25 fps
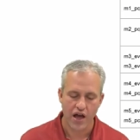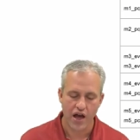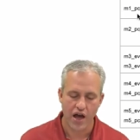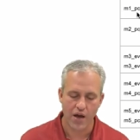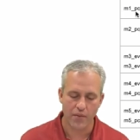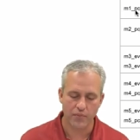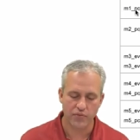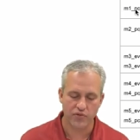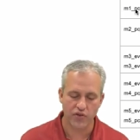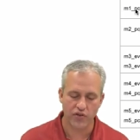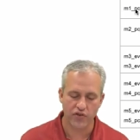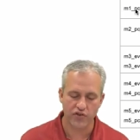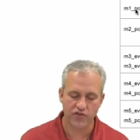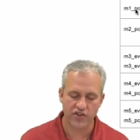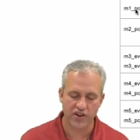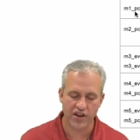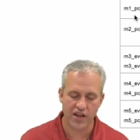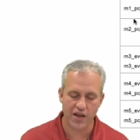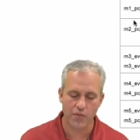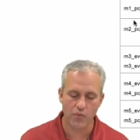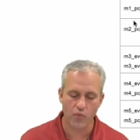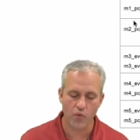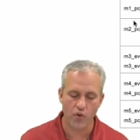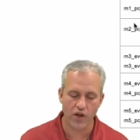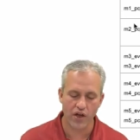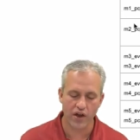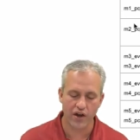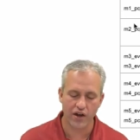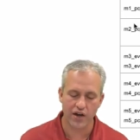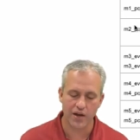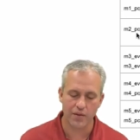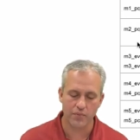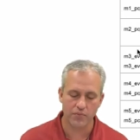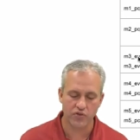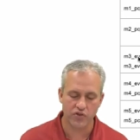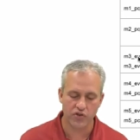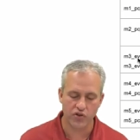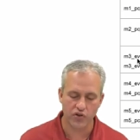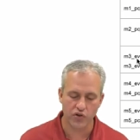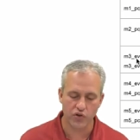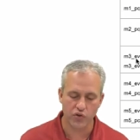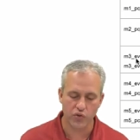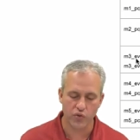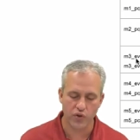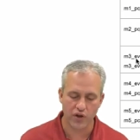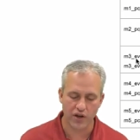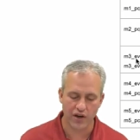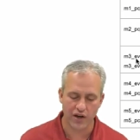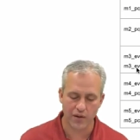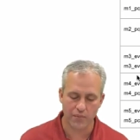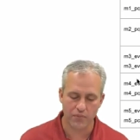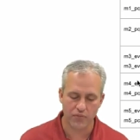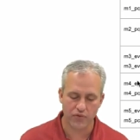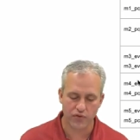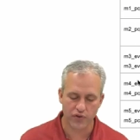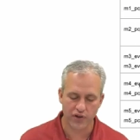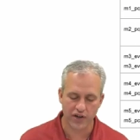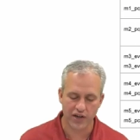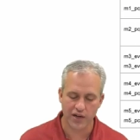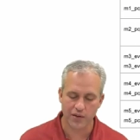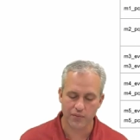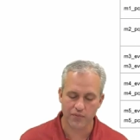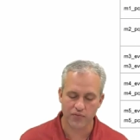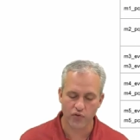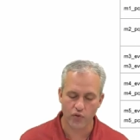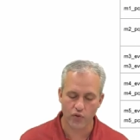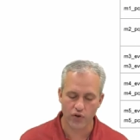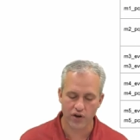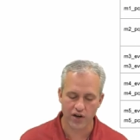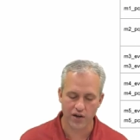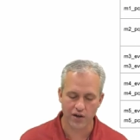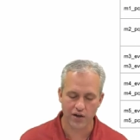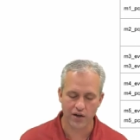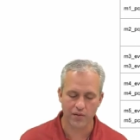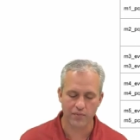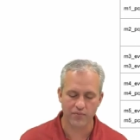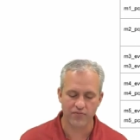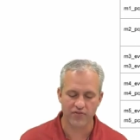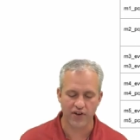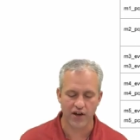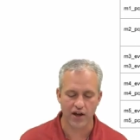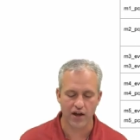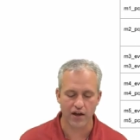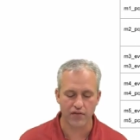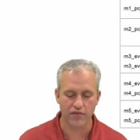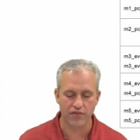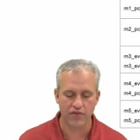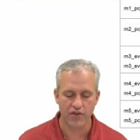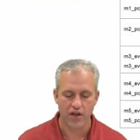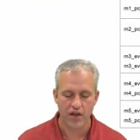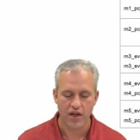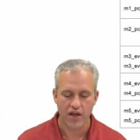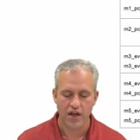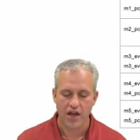Um, so there's an M one, an M two, an M three, an M four, and an M five.